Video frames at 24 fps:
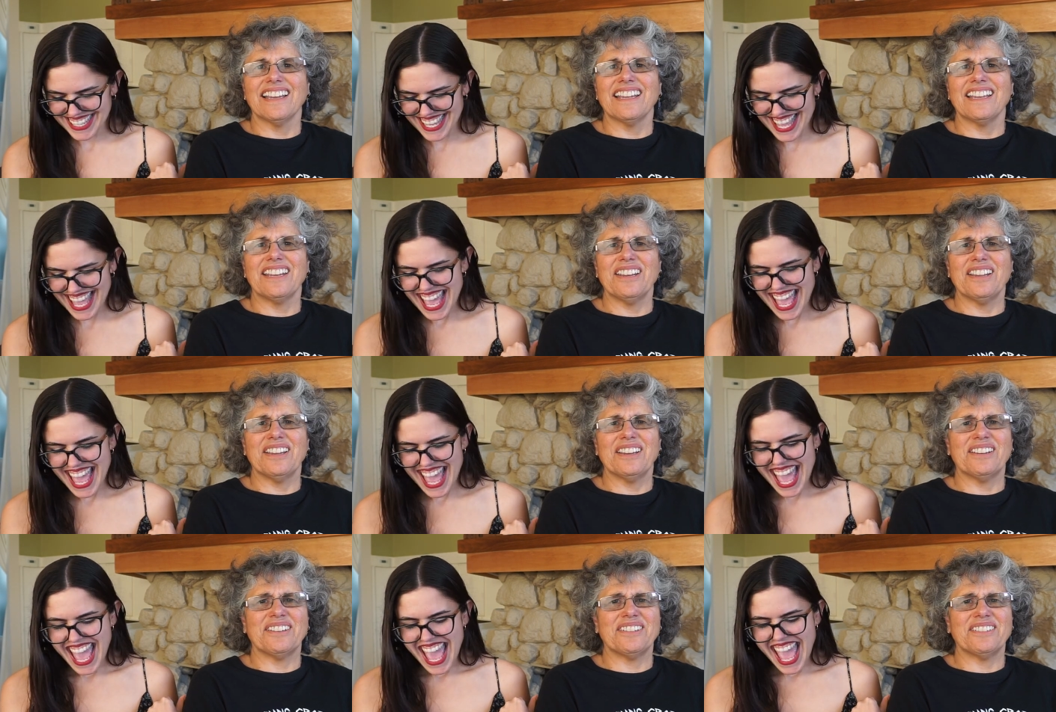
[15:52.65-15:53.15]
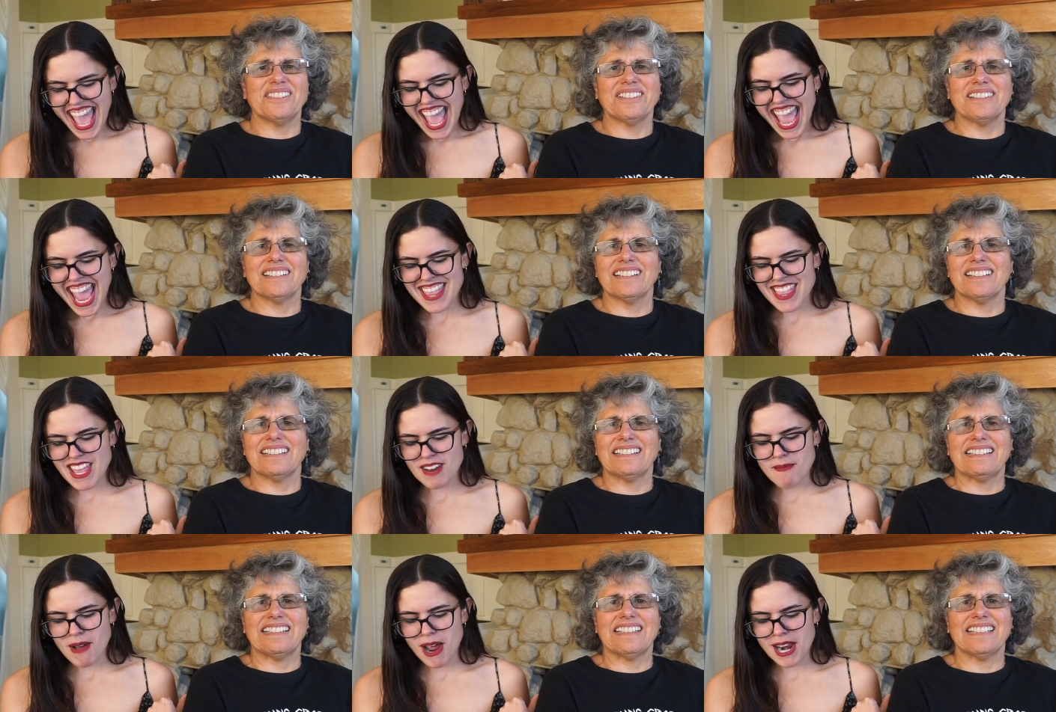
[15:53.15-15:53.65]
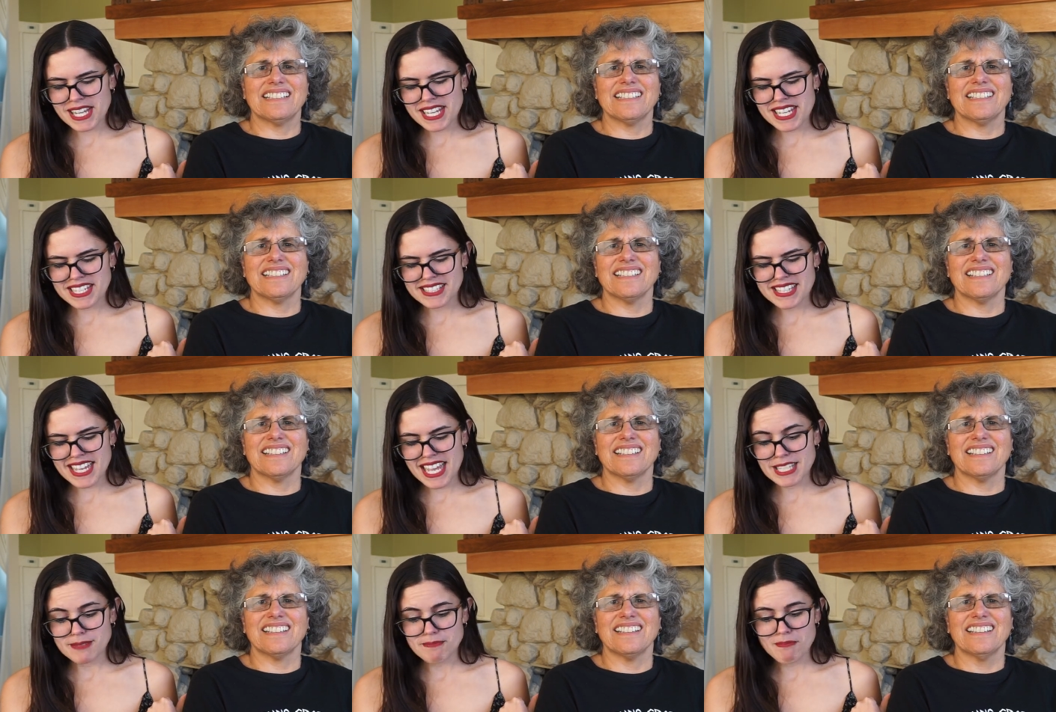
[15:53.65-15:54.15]
Speaker 1: I know. And then
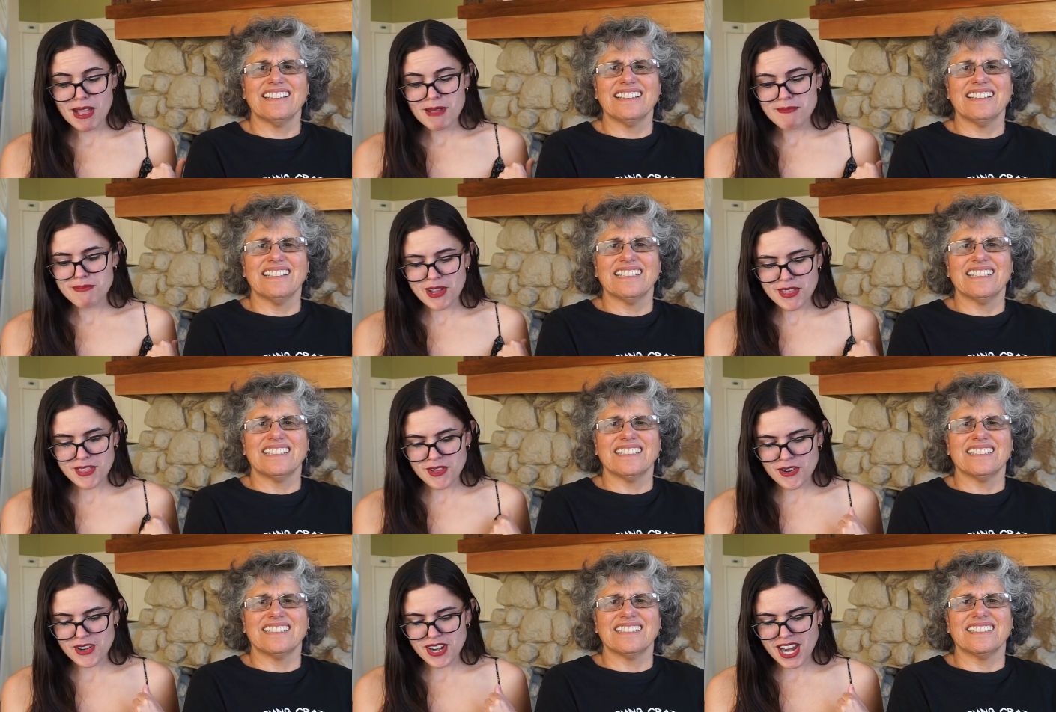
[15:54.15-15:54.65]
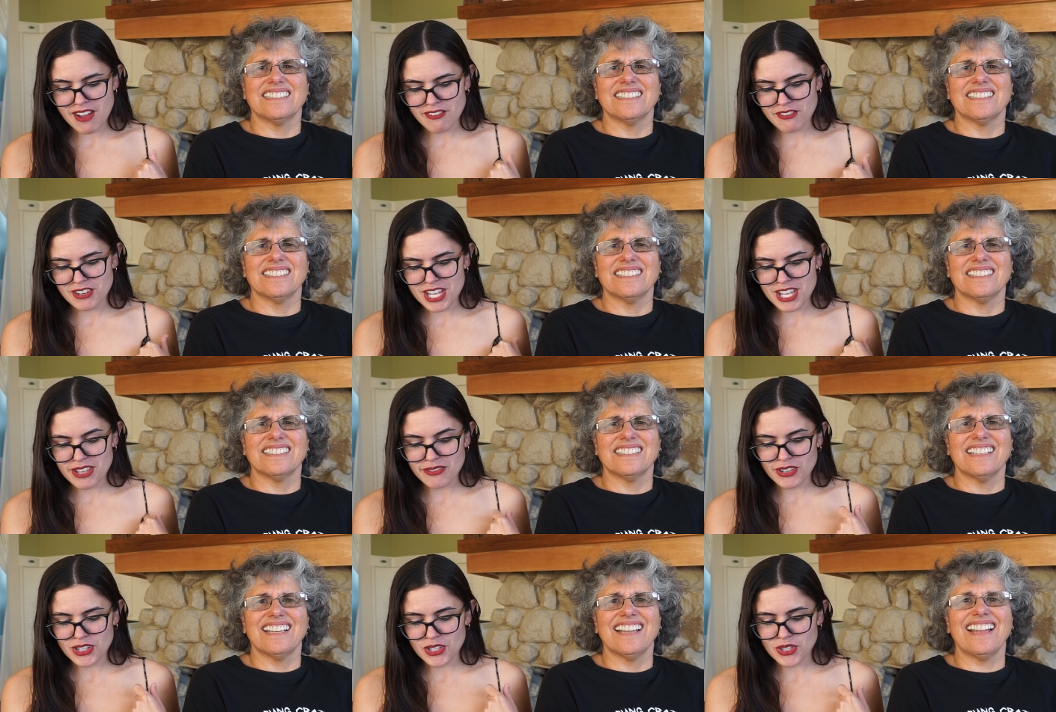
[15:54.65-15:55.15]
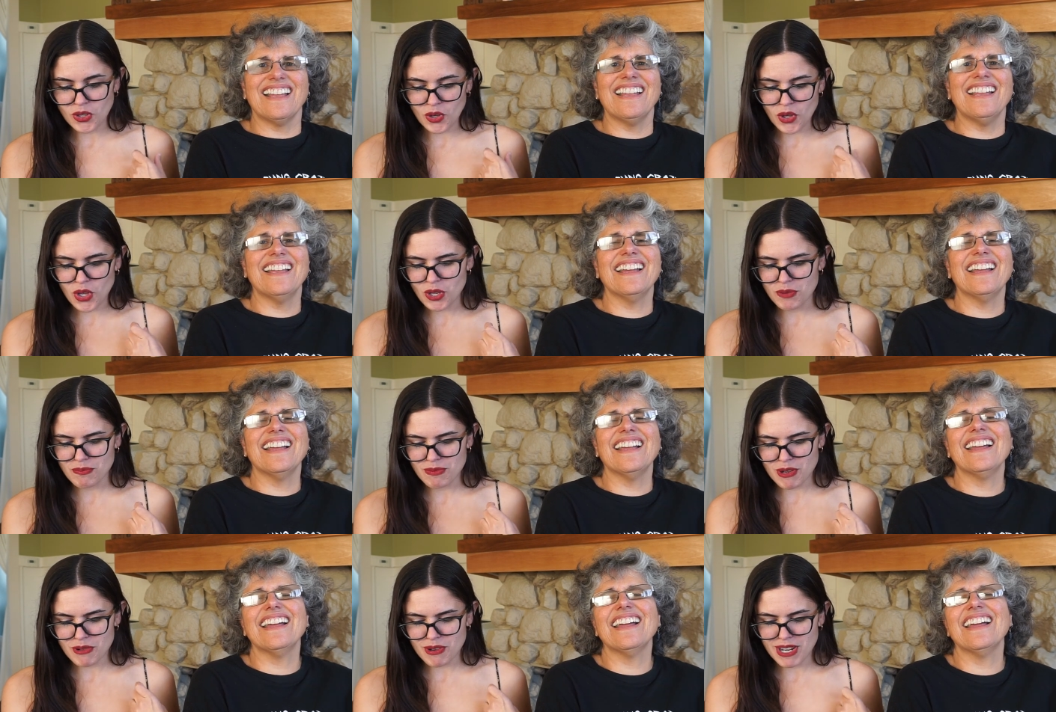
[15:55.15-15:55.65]
Monica says, my brother never even
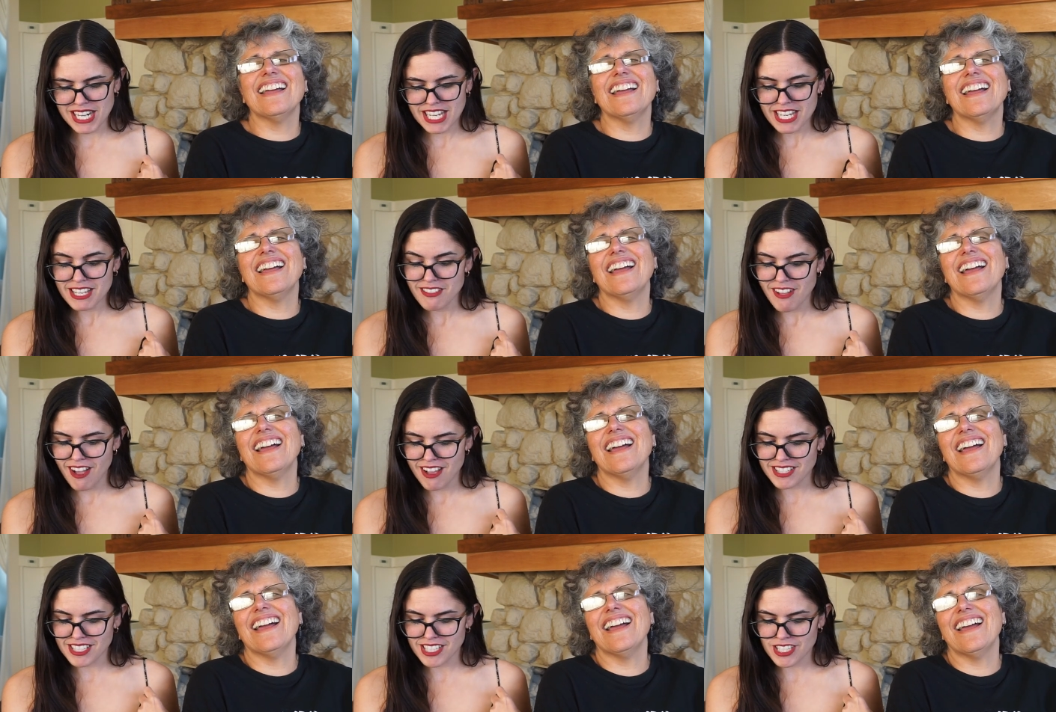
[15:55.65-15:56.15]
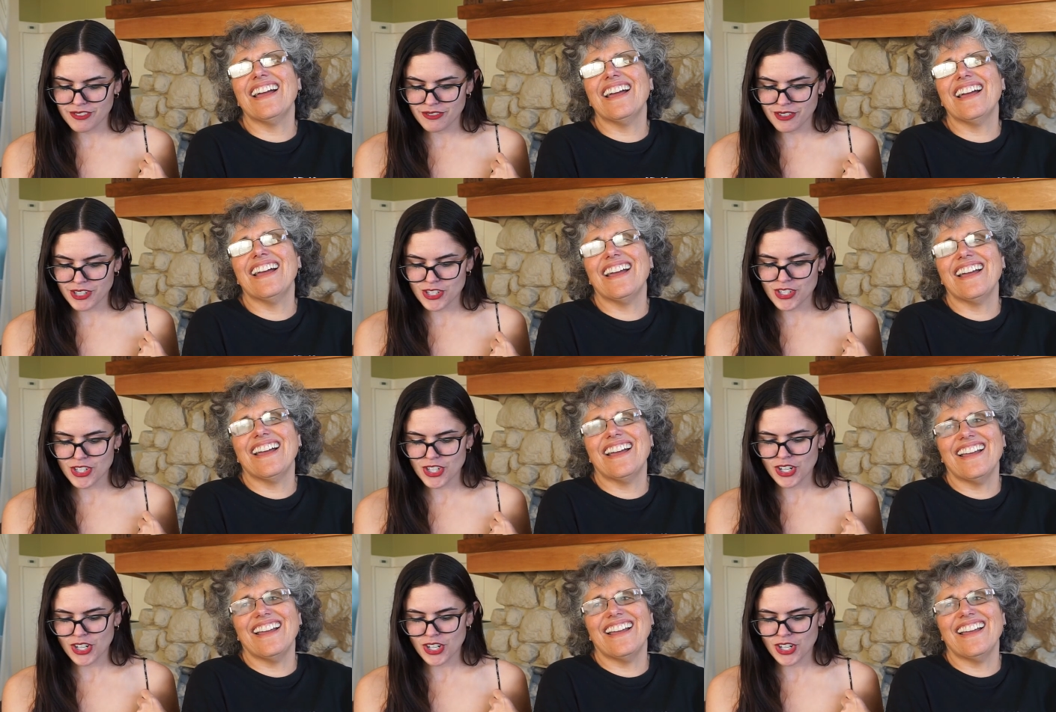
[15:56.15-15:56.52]
told me when he lost his